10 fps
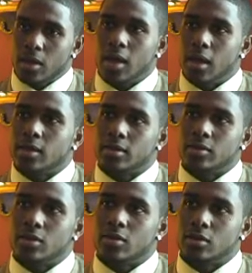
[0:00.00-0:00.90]
Yeah, I think
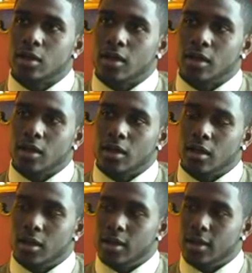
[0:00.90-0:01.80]
so. Yeah,
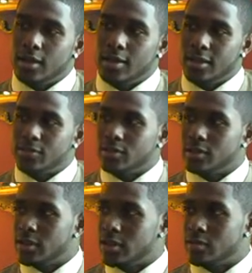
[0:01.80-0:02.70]
I definitely
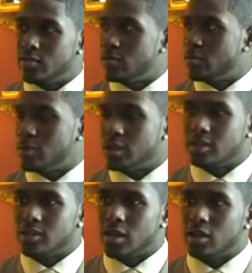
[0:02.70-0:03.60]
think I could play
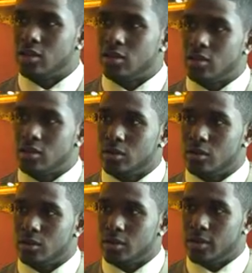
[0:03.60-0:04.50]
soccer
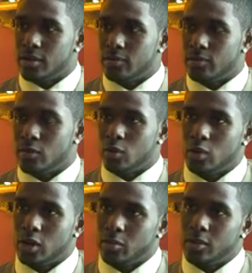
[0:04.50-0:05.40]
or you know,
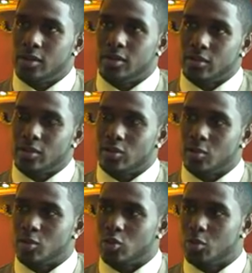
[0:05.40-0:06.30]
rugby and
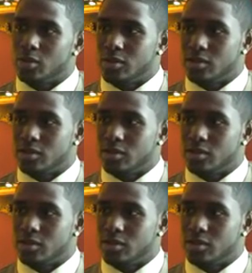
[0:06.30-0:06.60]
some of those sports.